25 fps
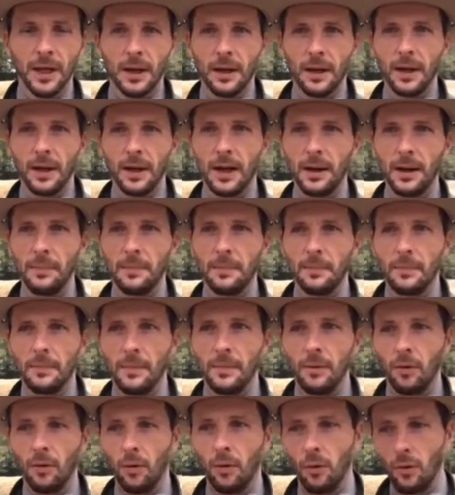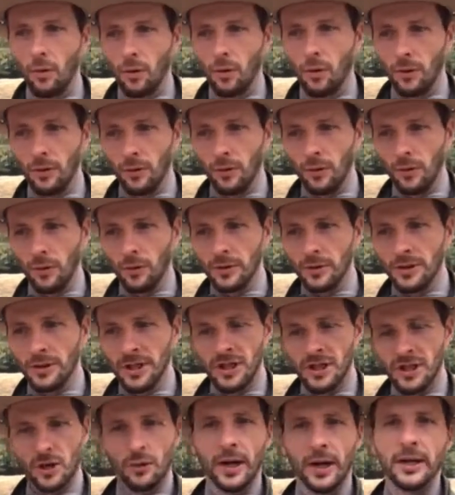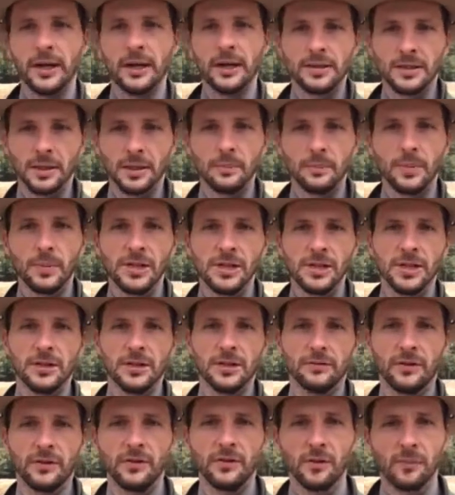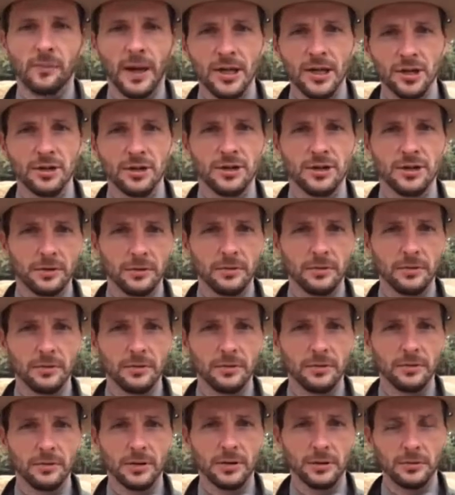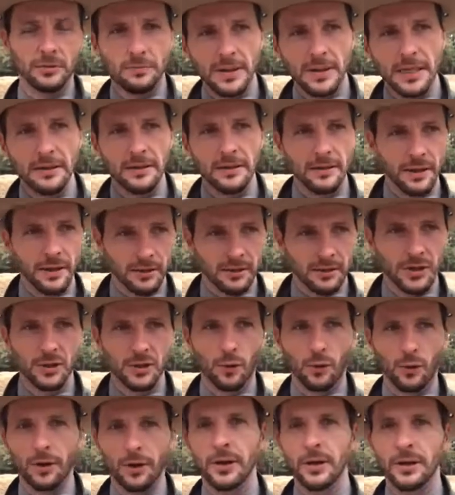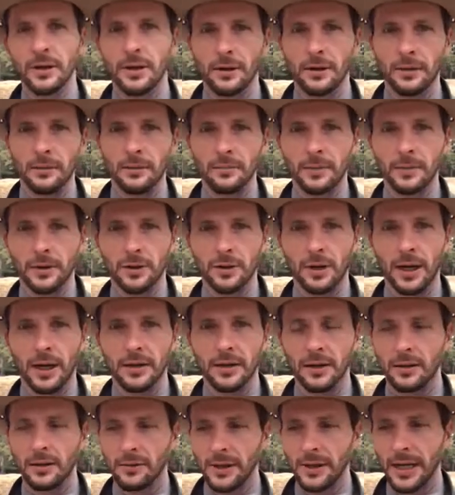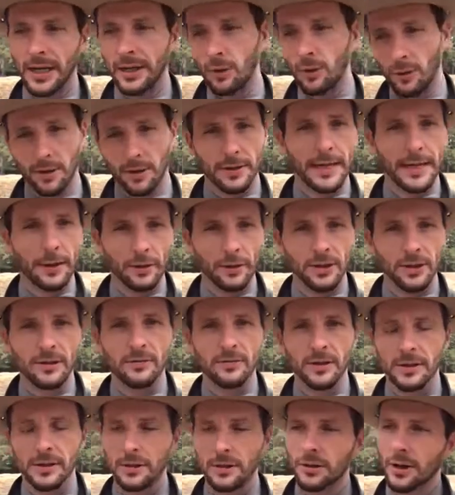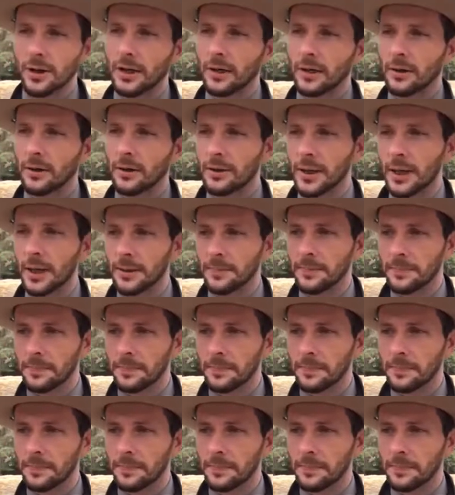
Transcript: or discredit some pieces of information to meet their story that they're trying to create, or the narrative that they're trying to create.